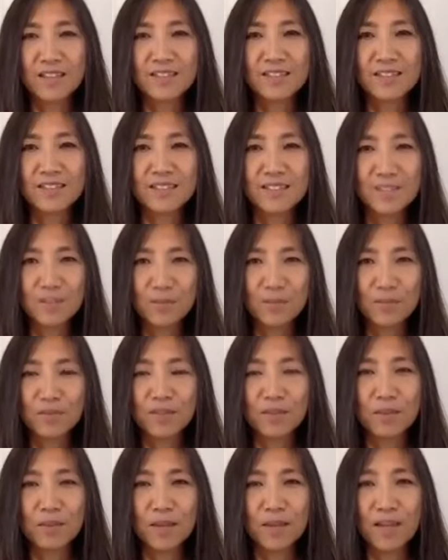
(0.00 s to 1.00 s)
Is it
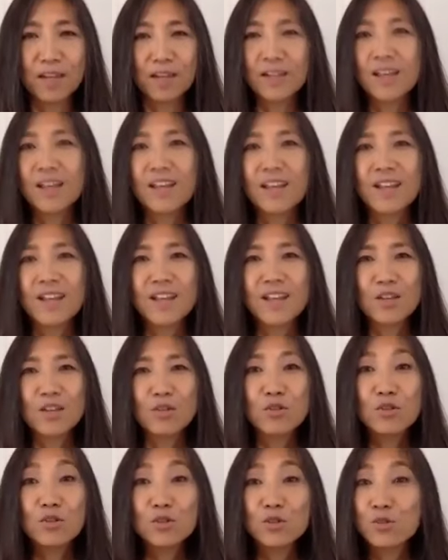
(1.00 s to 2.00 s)
something bad? You
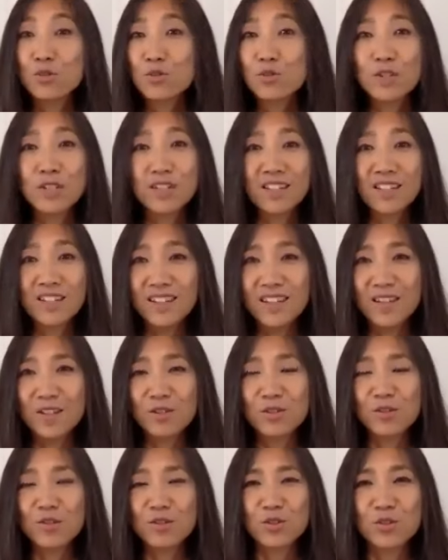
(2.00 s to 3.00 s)
just tune in and
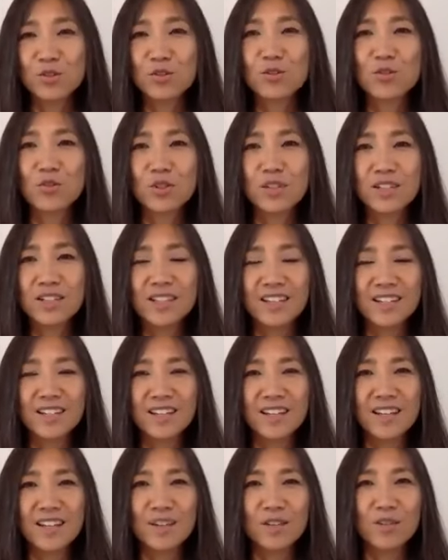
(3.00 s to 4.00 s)
you just feel it.
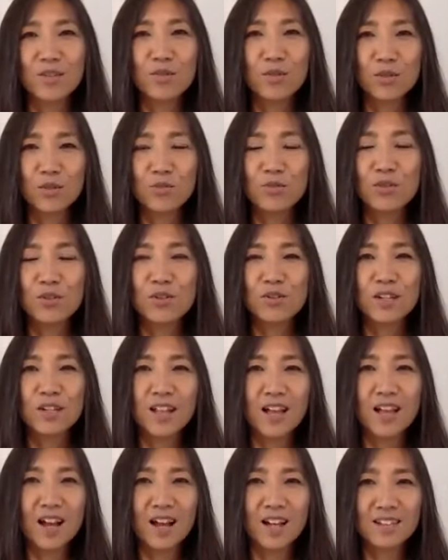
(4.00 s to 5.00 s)
And if you feel
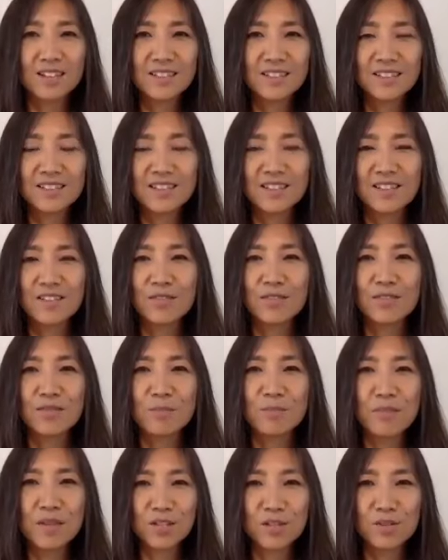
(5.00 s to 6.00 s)
relaxed and if it
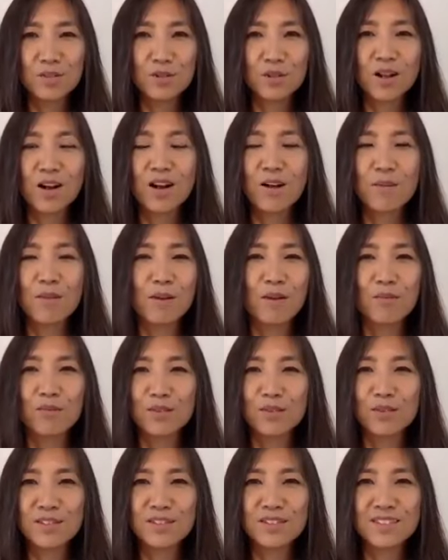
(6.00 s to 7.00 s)
makes you calm,
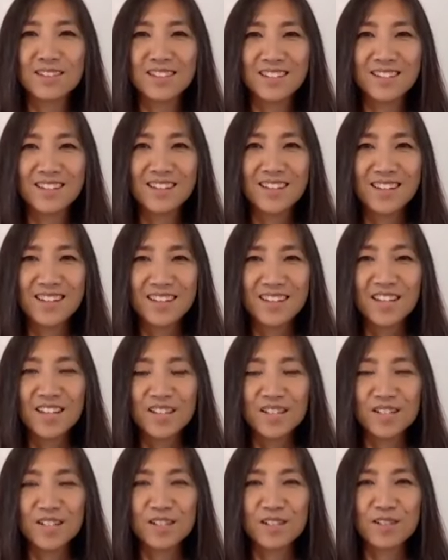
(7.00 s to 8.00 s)
obviously
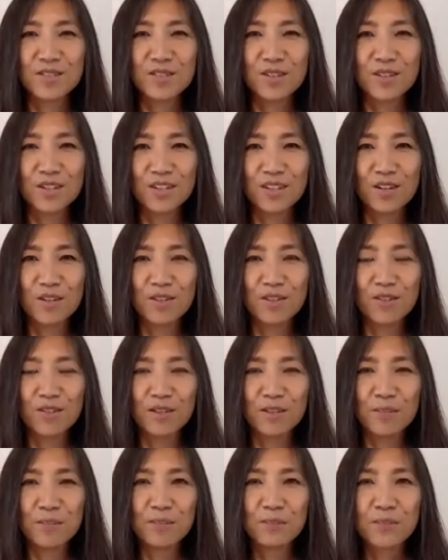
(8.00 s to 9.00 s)
it's very loving.